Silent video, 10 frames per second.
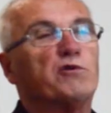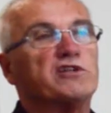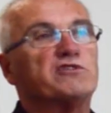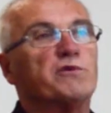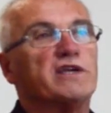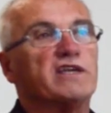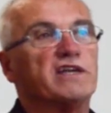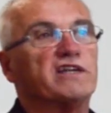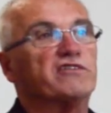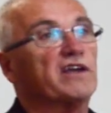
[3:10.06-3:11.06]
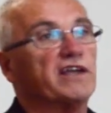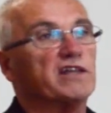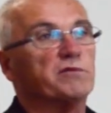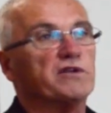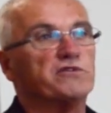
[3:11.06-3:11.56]
question we get is on
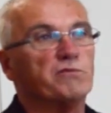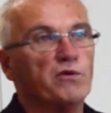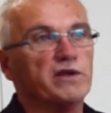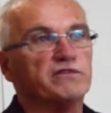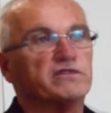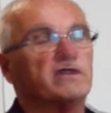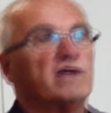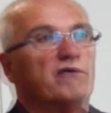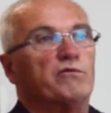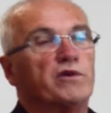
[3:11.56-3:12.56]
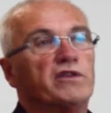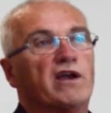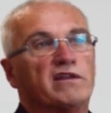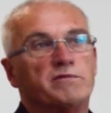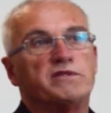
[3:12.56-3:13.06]
calibration points. Really
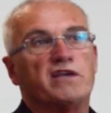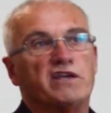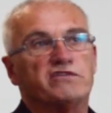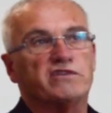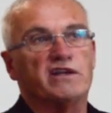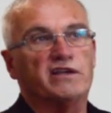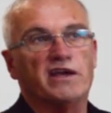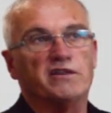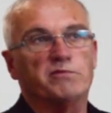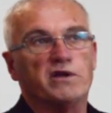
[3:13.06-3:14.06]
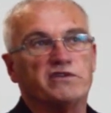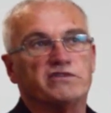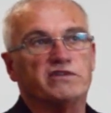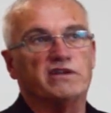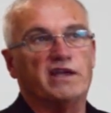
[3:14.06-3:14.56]
our limitation on
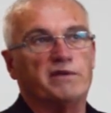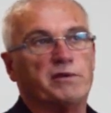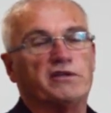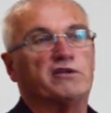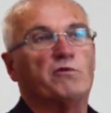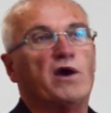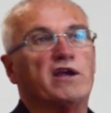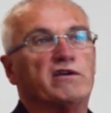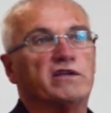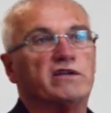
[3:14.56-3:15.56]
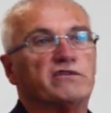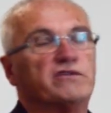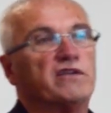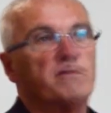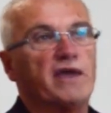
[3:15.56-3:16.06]
calibration at Pelican Wire
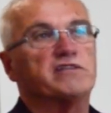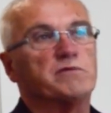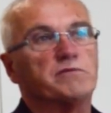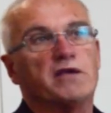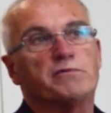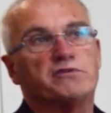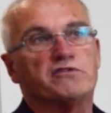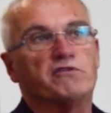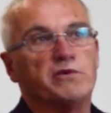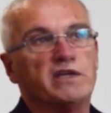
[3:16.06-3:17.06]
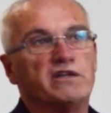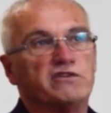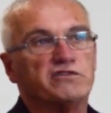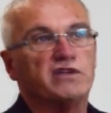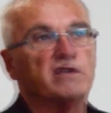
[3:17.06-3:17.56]
is the maximum temperature that we can
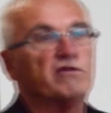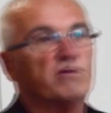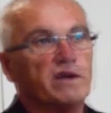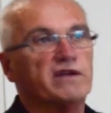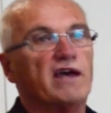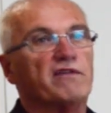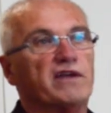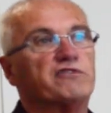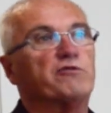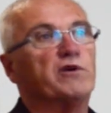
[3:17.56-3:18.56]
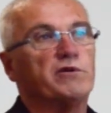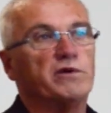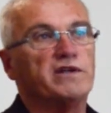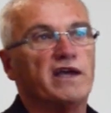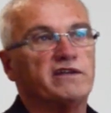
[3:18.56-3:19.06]
achieve. Right now that's
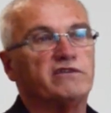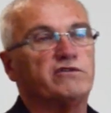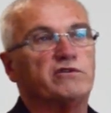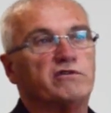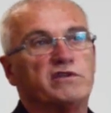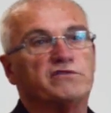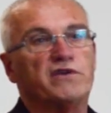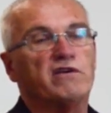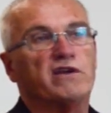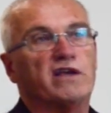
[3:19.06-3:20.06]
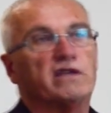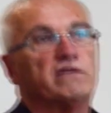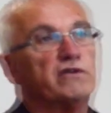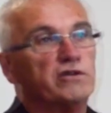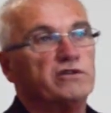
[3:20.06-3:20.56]
2192 degrees Fahrenheit.
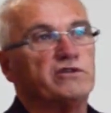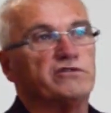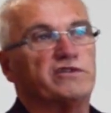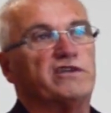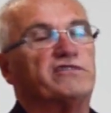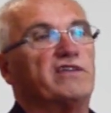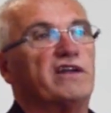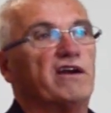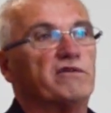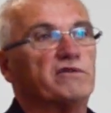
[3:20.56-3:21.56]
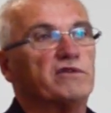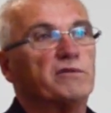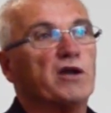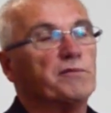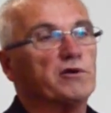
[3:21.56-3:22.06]
The good news is that our
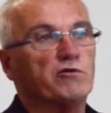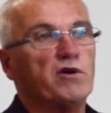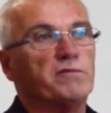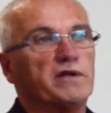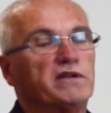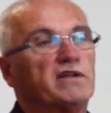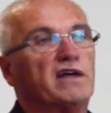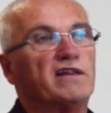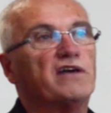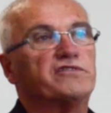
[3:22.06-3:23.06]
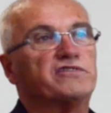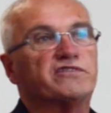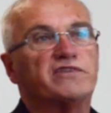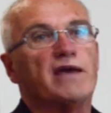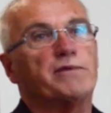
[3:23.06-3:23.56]
thermocouple equipment allows us to
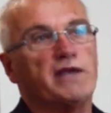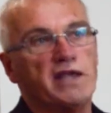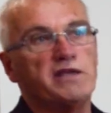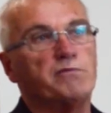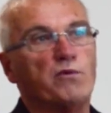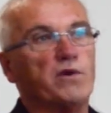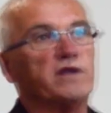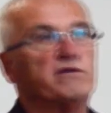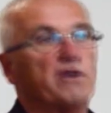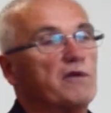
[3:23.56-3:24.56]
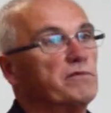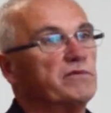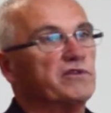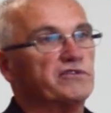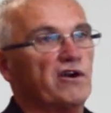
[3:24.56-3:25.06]
stop at any point from
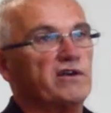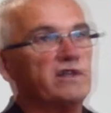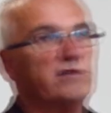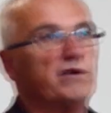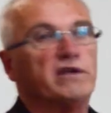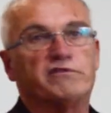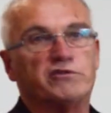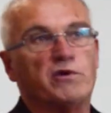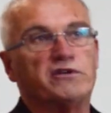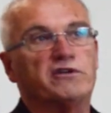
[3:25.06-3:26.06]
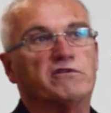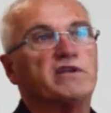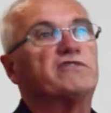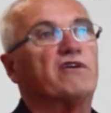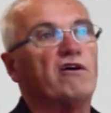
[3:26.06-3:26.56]
the starting point of 200
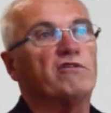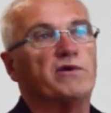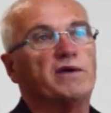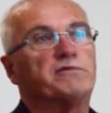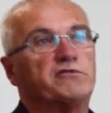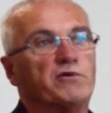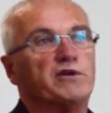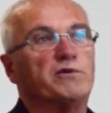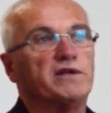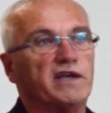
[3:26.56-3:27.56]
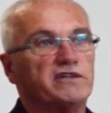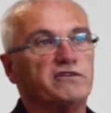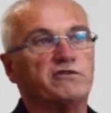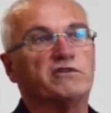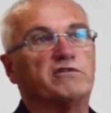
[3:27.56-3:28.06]
degrees all the way up to
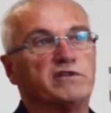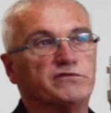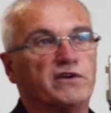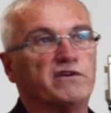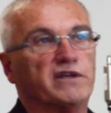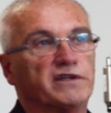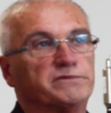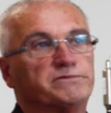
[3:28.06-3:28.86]
2192 degrees Fahrenheit.